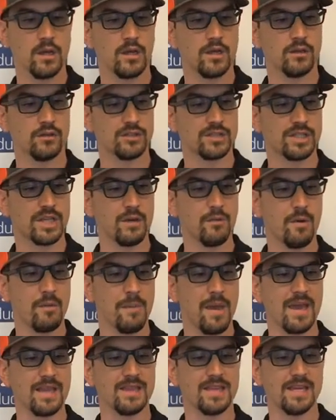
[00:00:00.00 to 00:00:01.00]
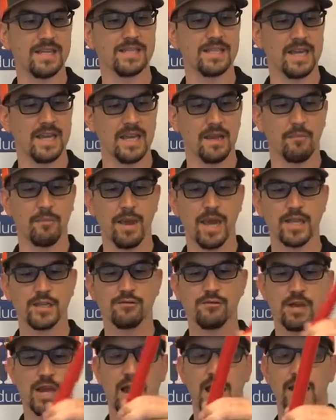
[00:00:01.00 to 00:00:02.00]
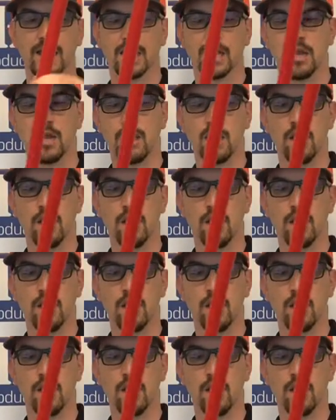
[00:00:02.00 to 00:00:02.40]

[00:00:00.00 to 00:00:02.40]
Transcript: You'll see we made these in a patriotic